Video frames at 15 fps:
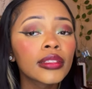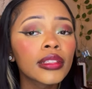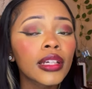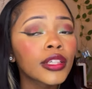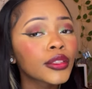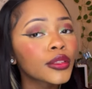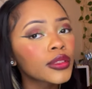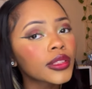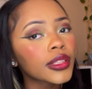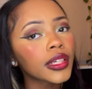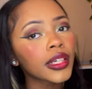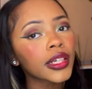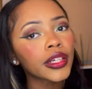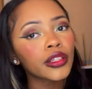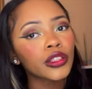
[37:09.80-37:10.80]
And you
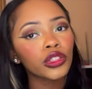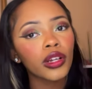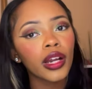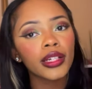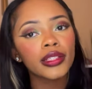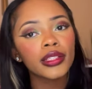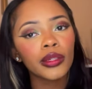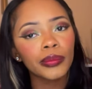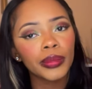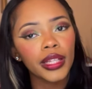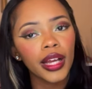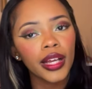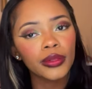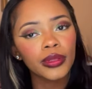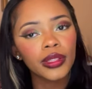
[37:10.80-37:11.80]
sitting here trying to
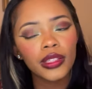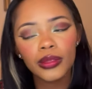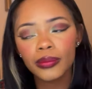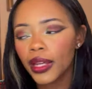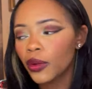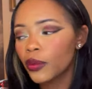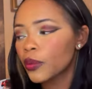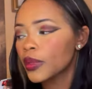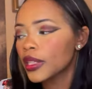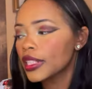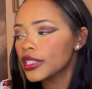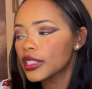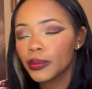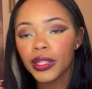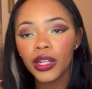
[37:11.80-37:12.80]
sympathize with this man when we
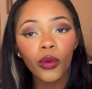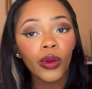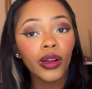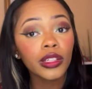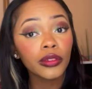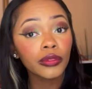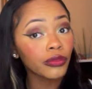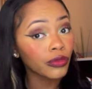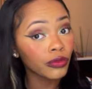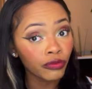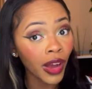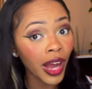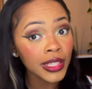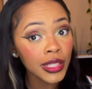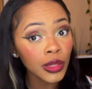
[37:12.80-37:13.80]
need to be going to
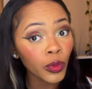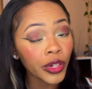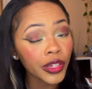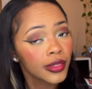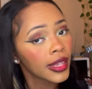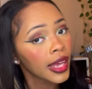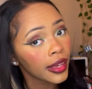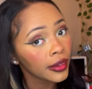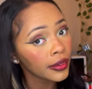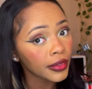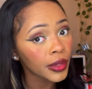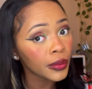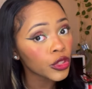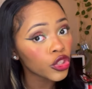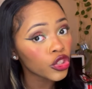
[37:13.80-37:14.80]
find somewhere safe.
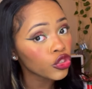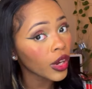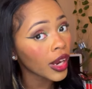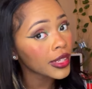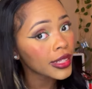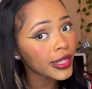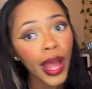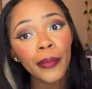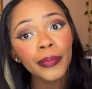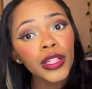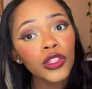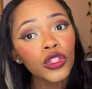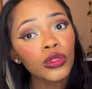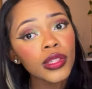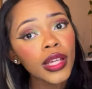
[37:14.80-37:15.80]
He was just trying to stab me
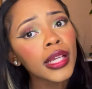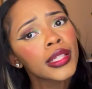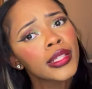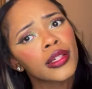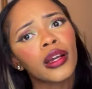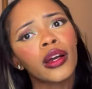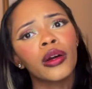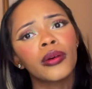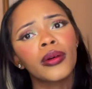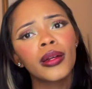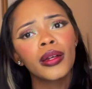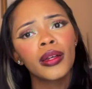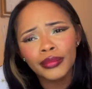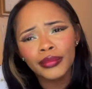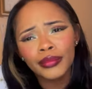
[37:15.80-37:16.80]
2 seconds ago.
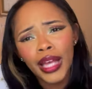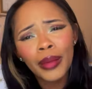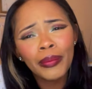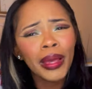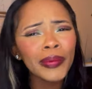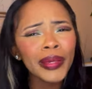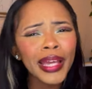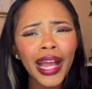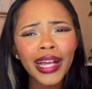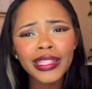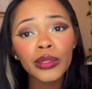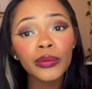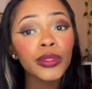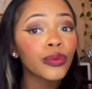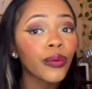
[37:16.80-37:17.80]
And maybe
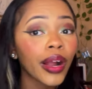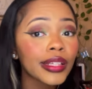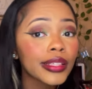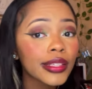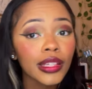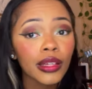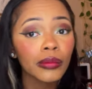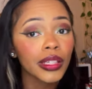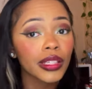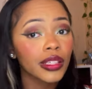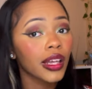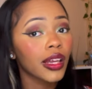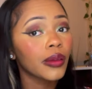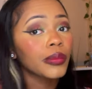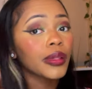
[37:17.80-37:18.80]
Cassie was right to some
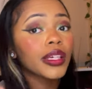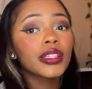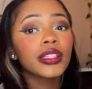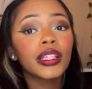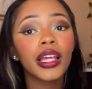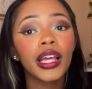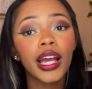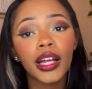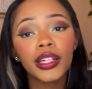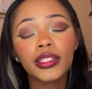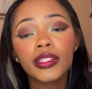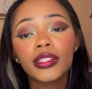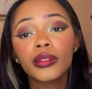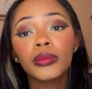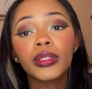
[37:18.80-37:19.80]
extent, because then they got
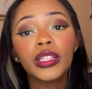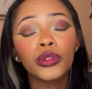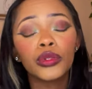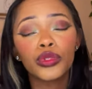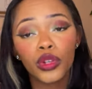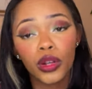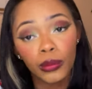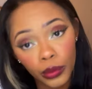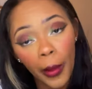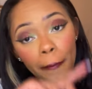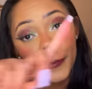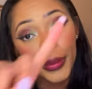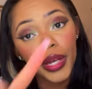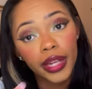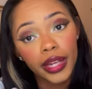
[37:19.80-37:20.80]
into some legal trouble.
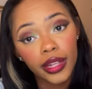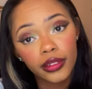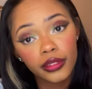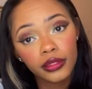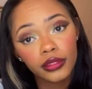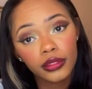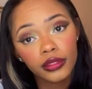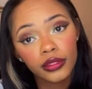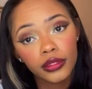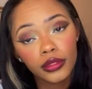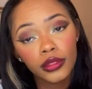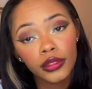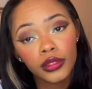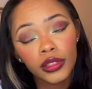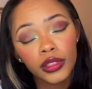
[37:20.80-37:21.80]
But
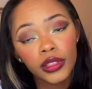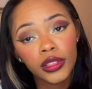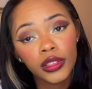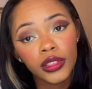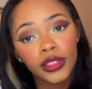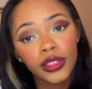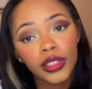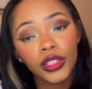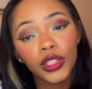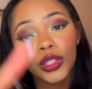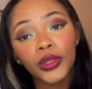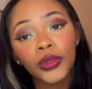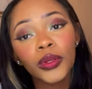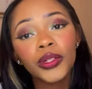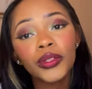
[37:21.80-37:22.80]
the
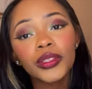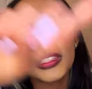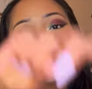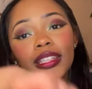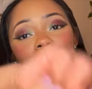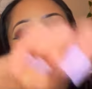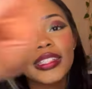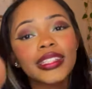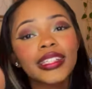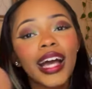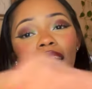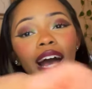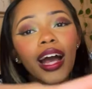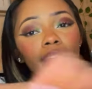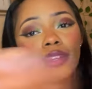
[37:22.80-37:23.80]
loyalty is
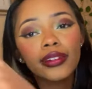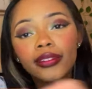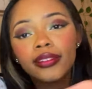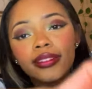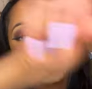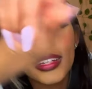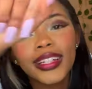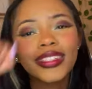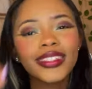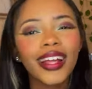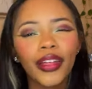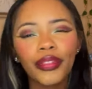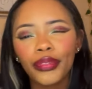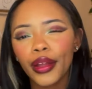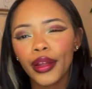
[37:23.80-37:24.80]
not, it's
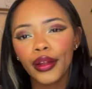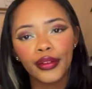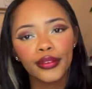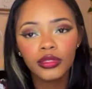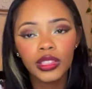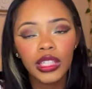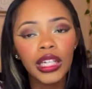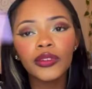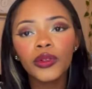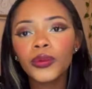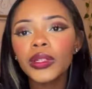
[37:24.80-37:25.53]
not there. Even